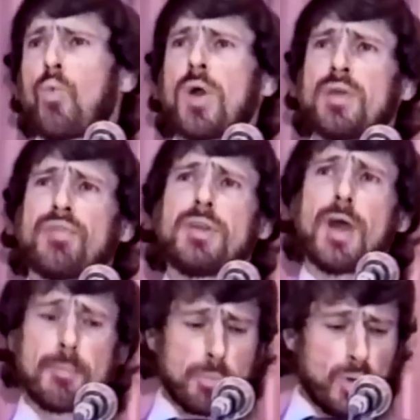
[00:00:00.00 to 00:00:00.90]
one of a
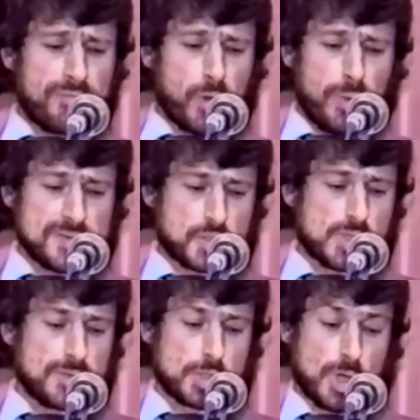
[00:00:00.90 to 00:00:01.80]
number of
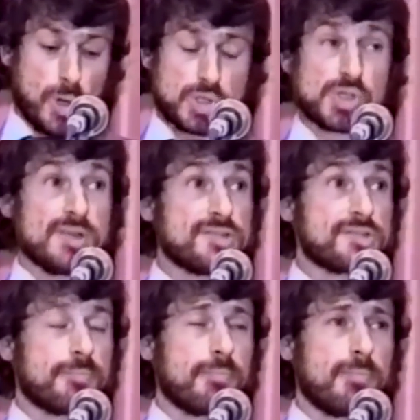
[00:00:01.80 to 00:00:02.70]
Christian
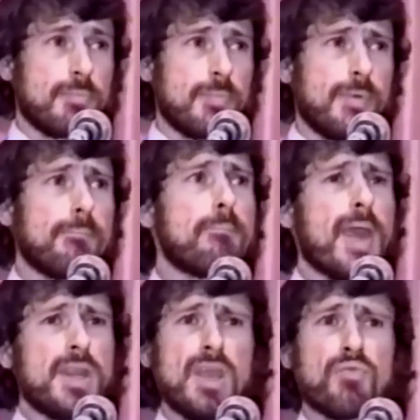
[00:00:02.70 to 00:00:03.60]
churches,
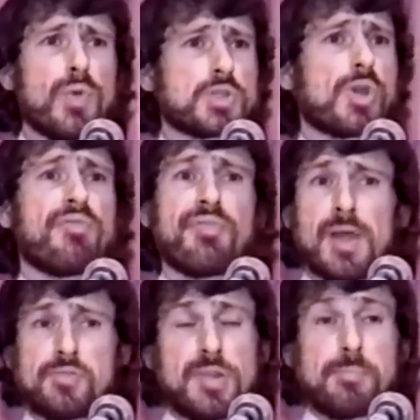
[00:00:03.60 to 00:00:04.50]
many of which are
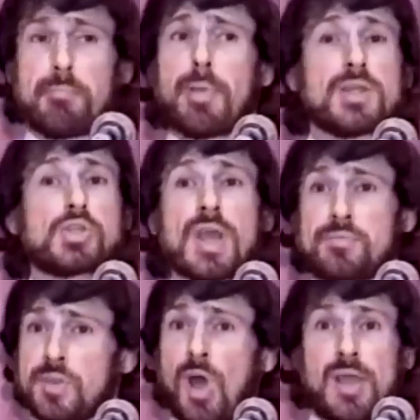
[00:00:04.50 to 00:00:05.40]
funded by
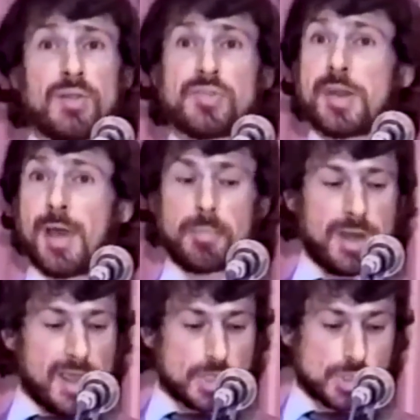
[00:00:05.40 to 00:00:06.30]
Gentile
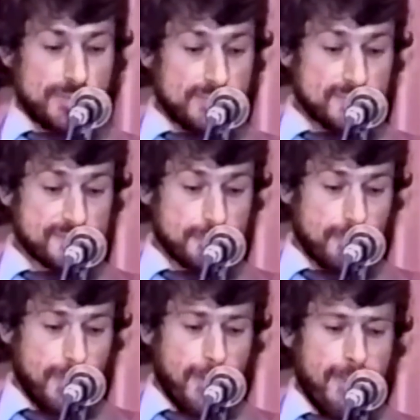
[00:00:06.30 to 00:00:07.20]
denominations,
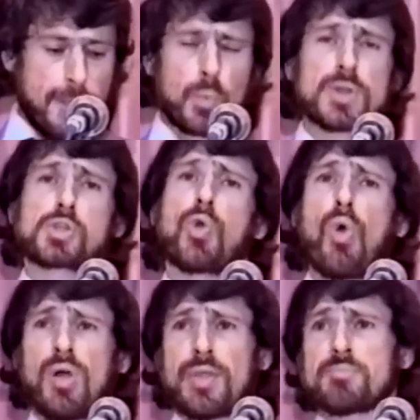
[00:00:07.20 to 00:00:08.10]
which
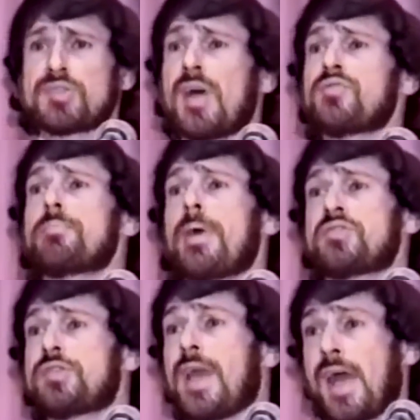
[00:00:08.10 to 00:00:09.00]
call themselves
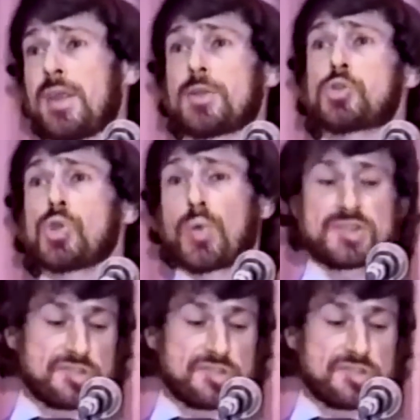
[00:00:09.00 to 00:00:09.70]
Messianic Jewish